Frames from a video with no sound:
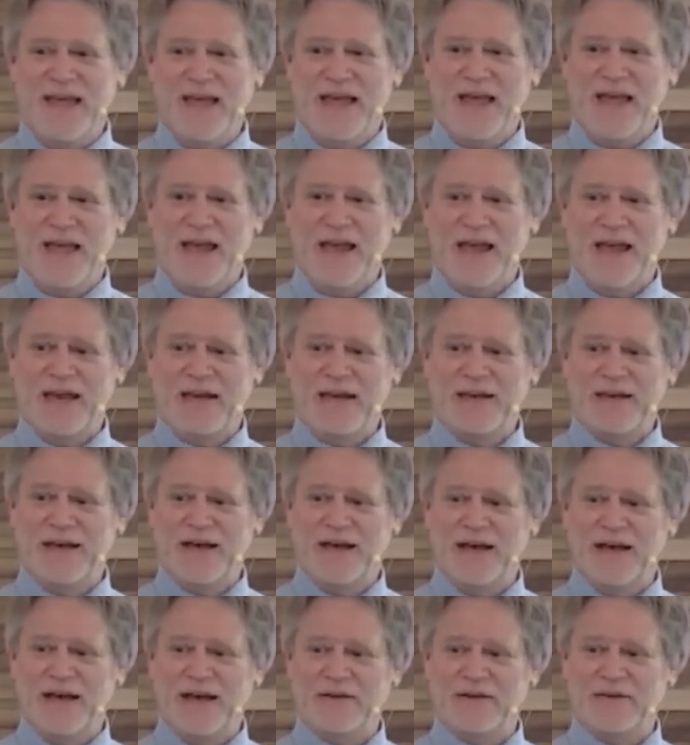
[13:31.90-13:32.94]
And
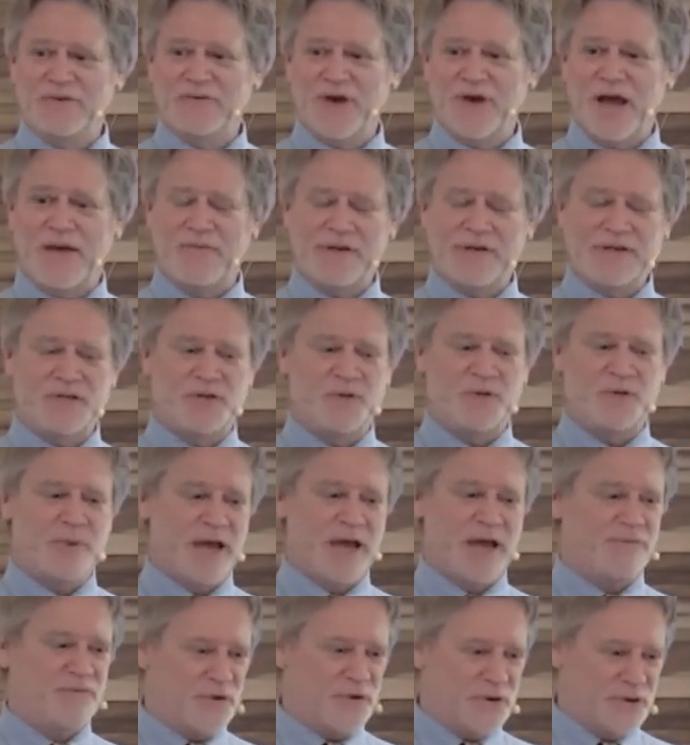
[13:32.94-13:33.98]
uh, driving to
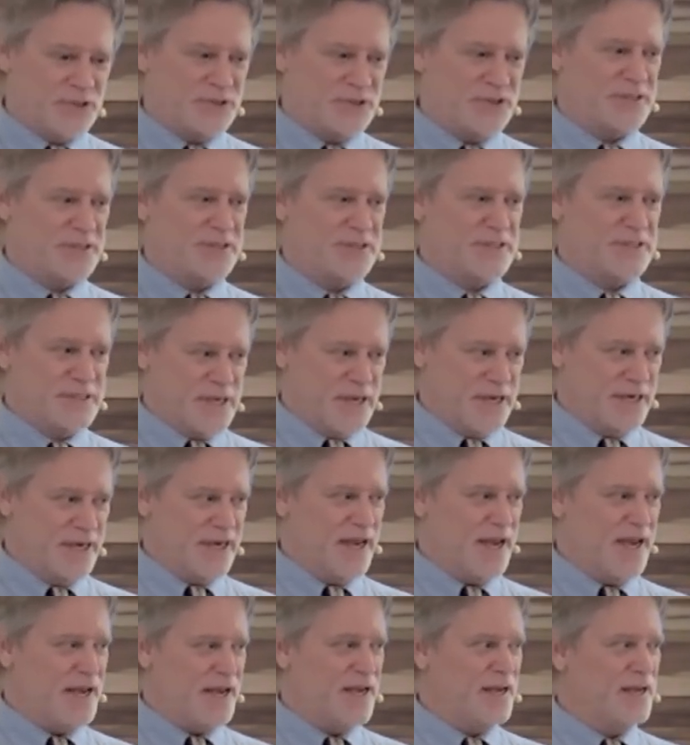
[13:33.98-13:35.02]
my first
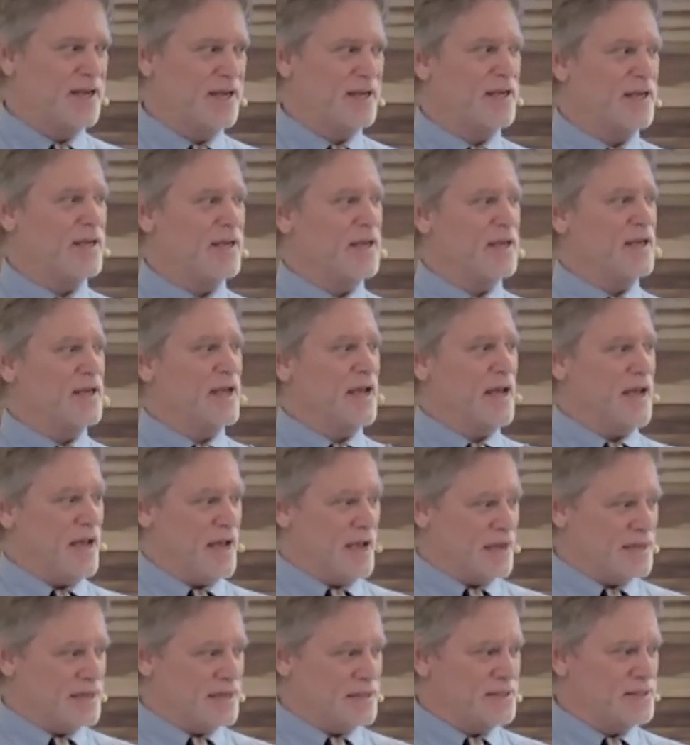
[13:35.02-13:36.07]
Sunday
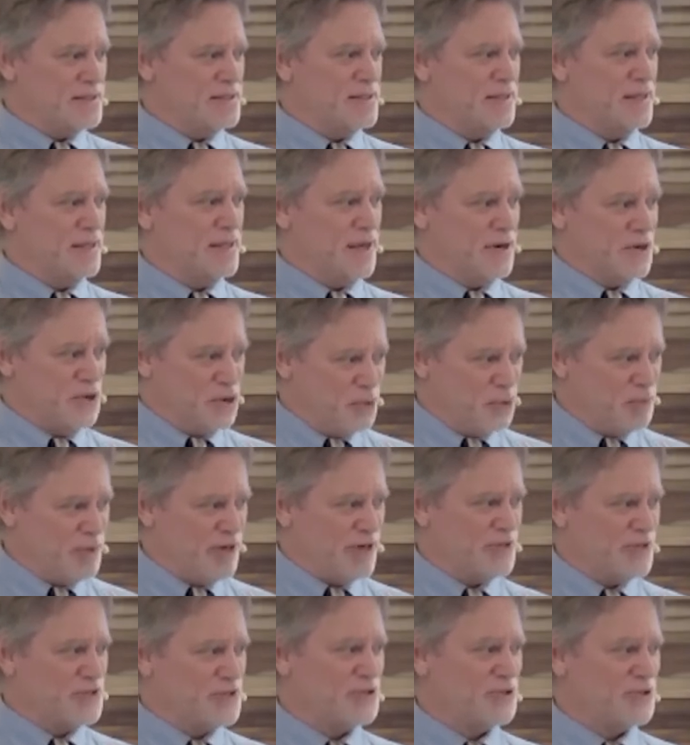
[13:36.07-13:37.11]
as a new
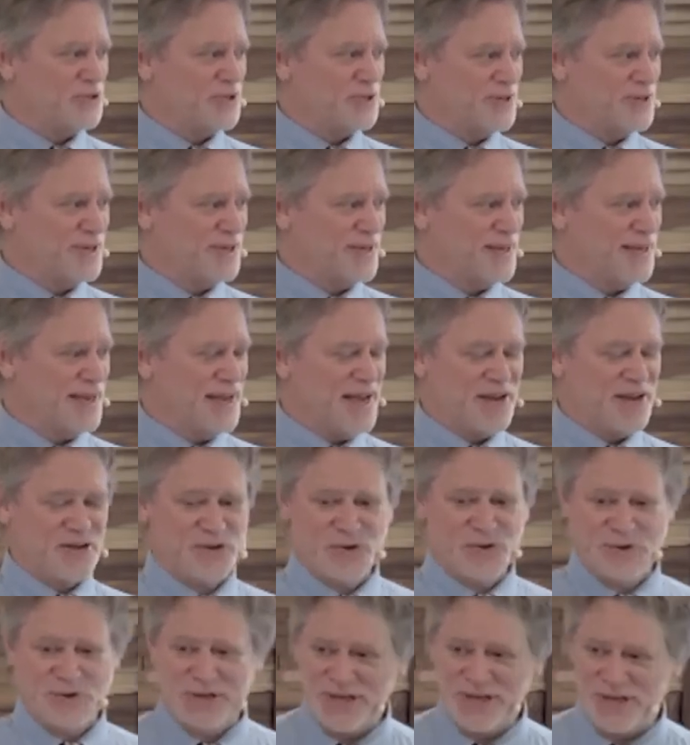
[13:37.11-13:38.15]
minister at
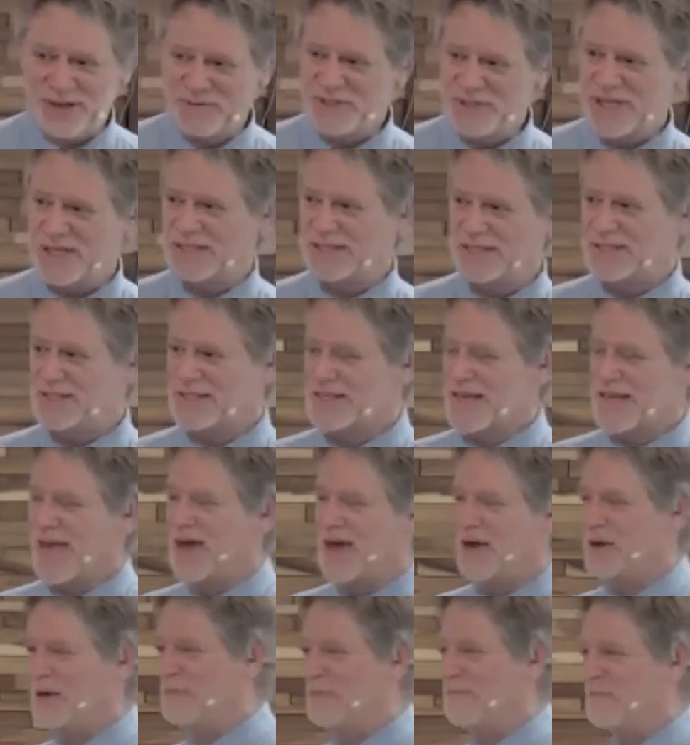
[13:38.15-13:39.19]
Unity of Sussex
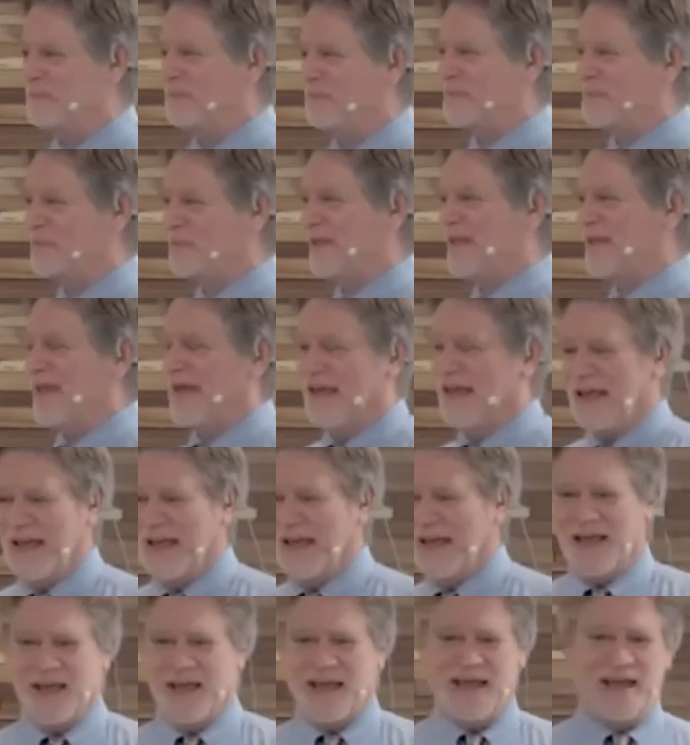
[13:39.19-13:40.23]
County.
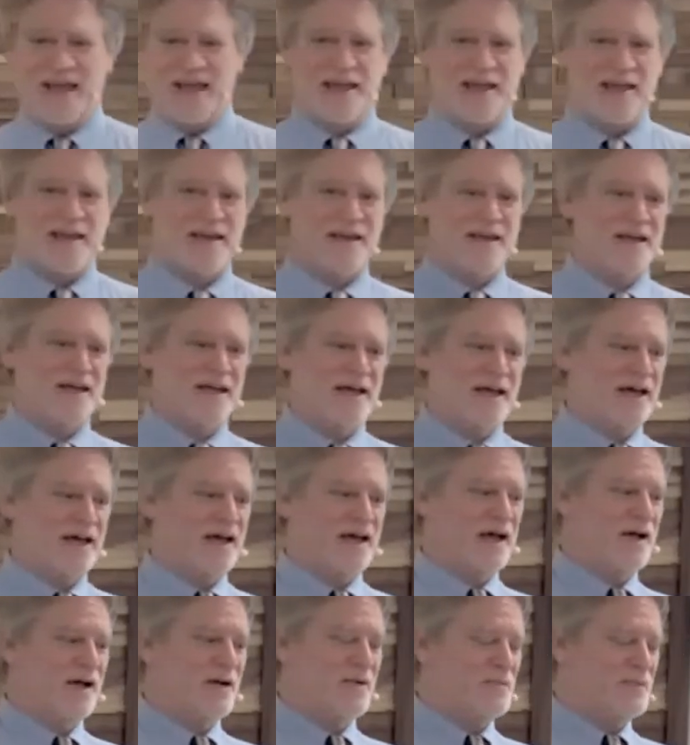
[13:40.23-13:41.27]
And
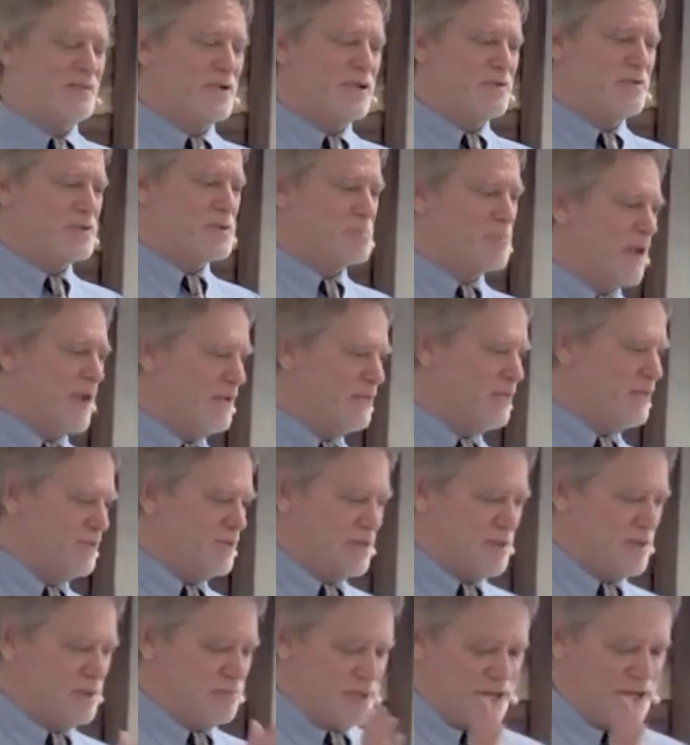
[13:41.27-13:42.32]
uh, it was about a
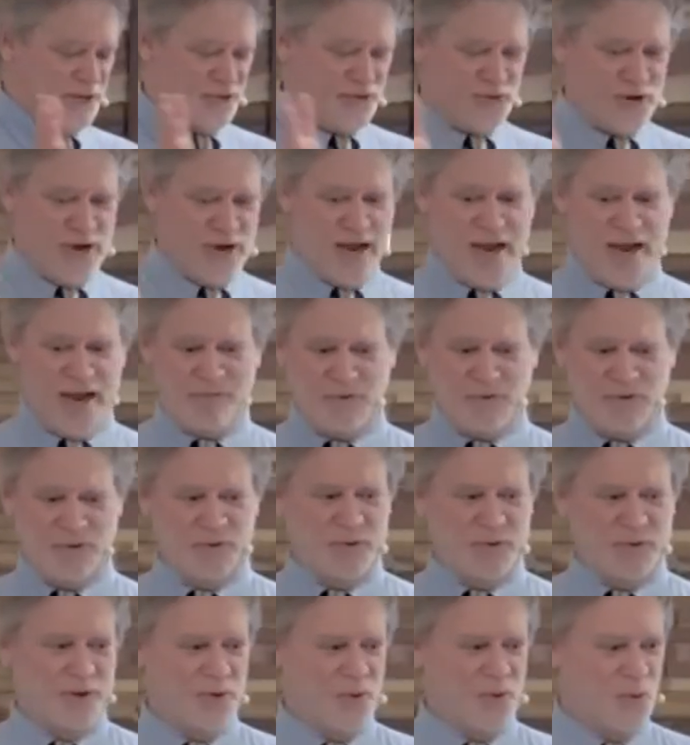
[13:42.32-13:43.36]
15 minute drive through
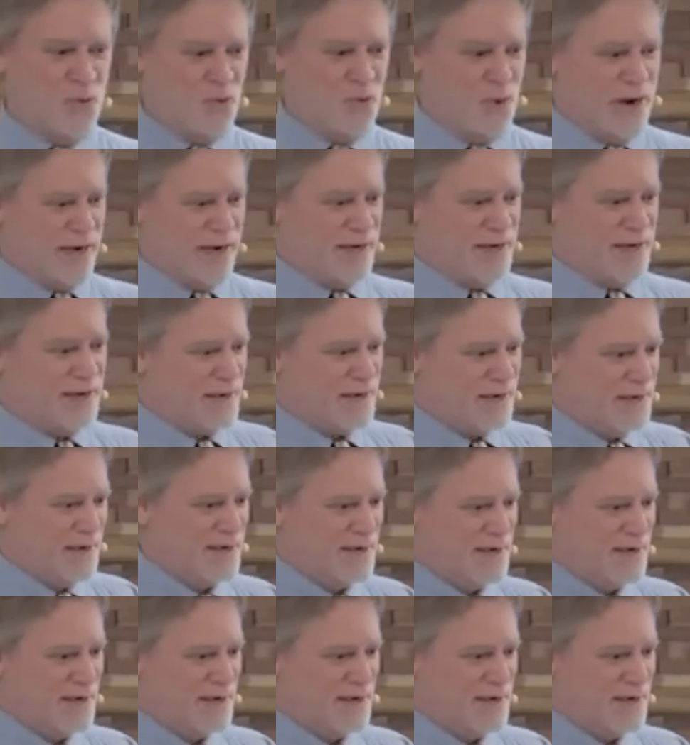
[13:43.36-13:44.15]
the windy